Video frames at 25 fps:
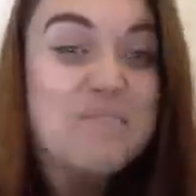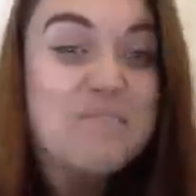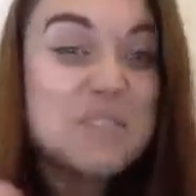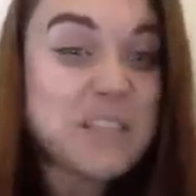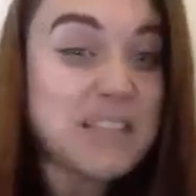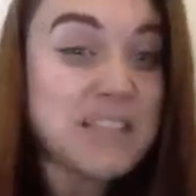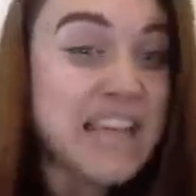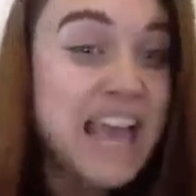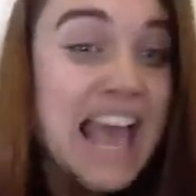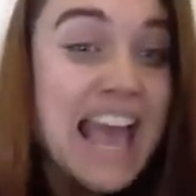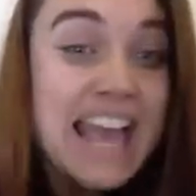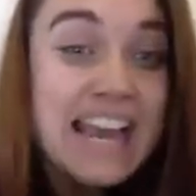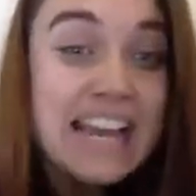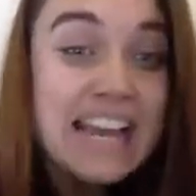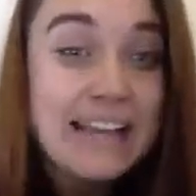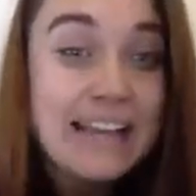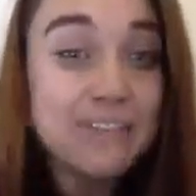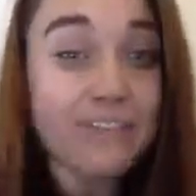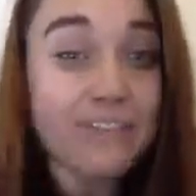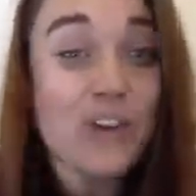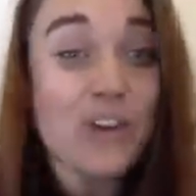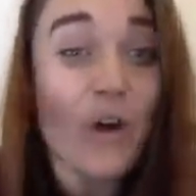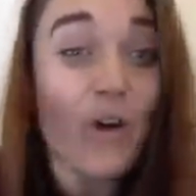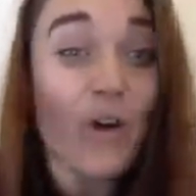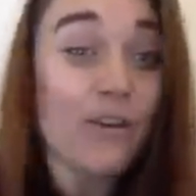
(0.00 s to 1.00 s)
10, if
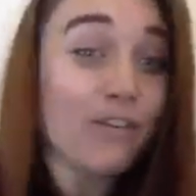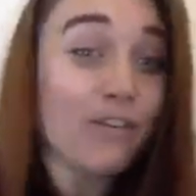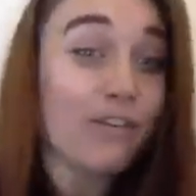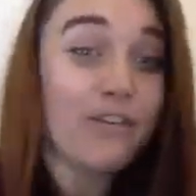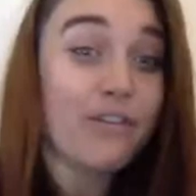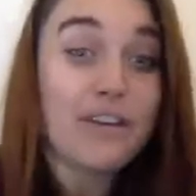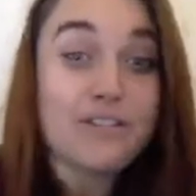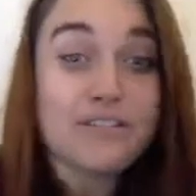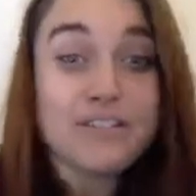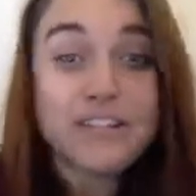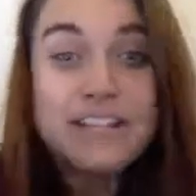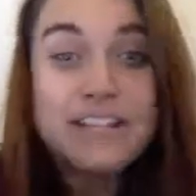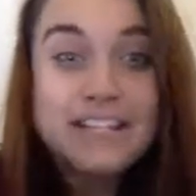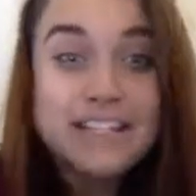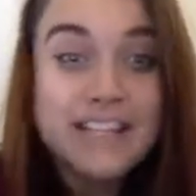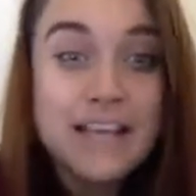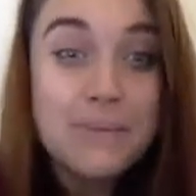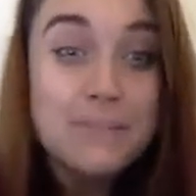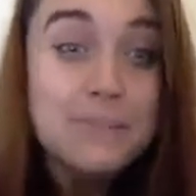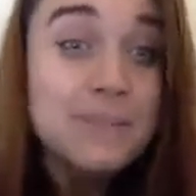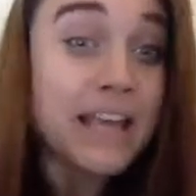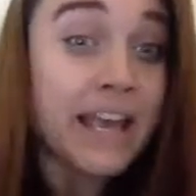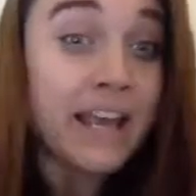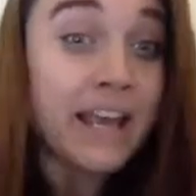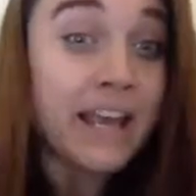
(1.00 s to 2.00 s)
not 50
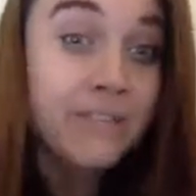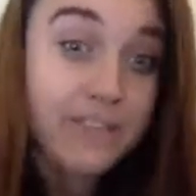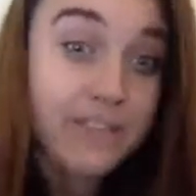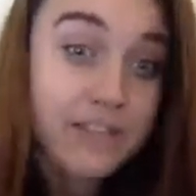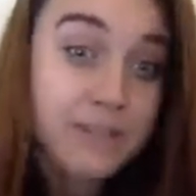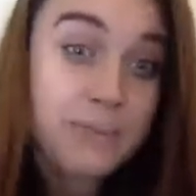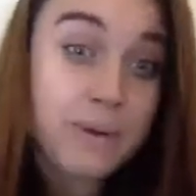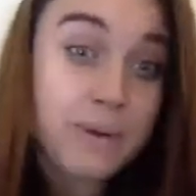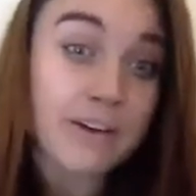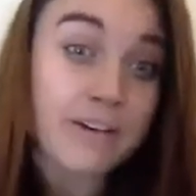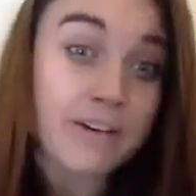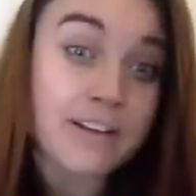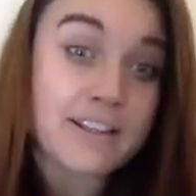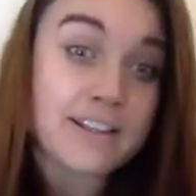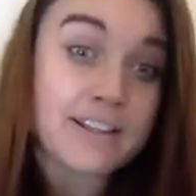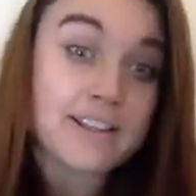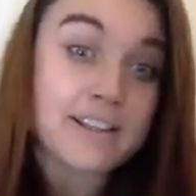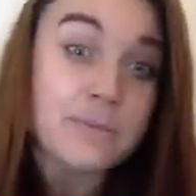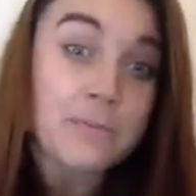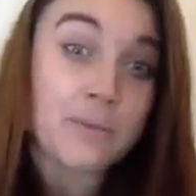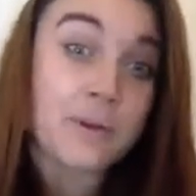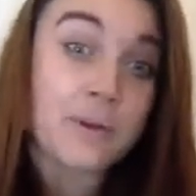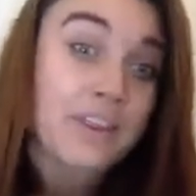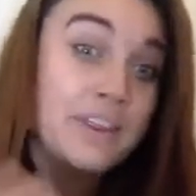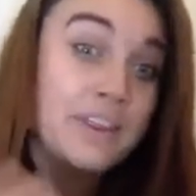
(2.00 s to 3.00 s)
steps ahead of his parents
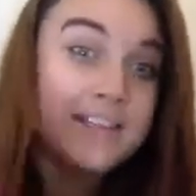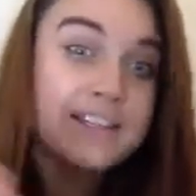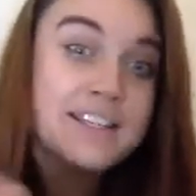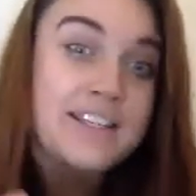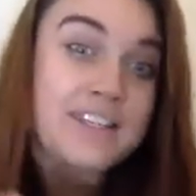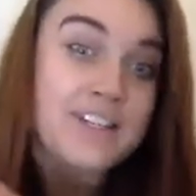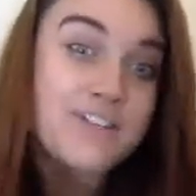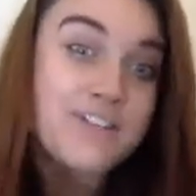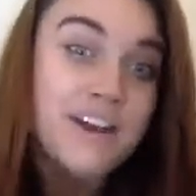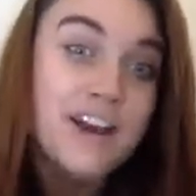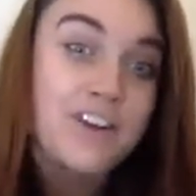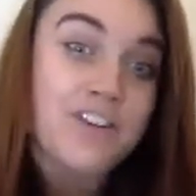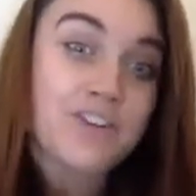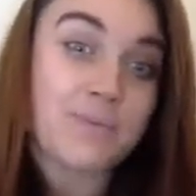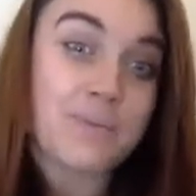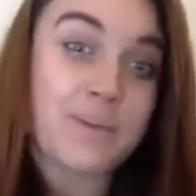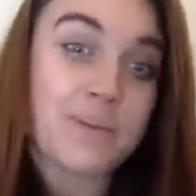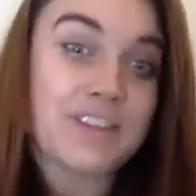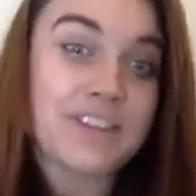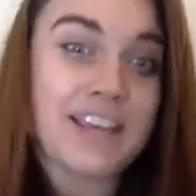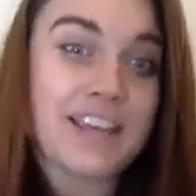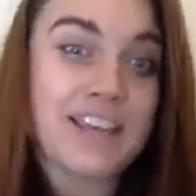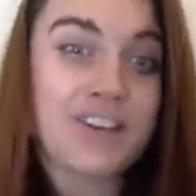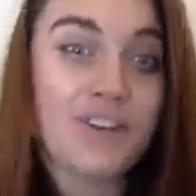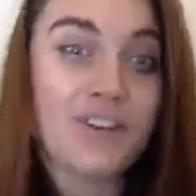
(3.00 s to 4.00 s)
with his interaction with
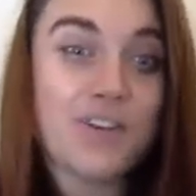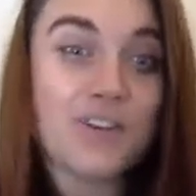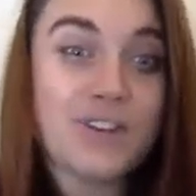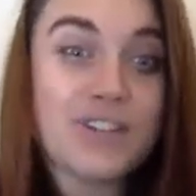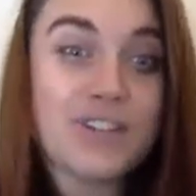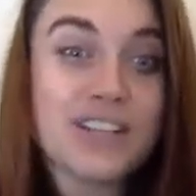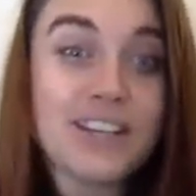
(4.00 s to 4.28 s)
technology.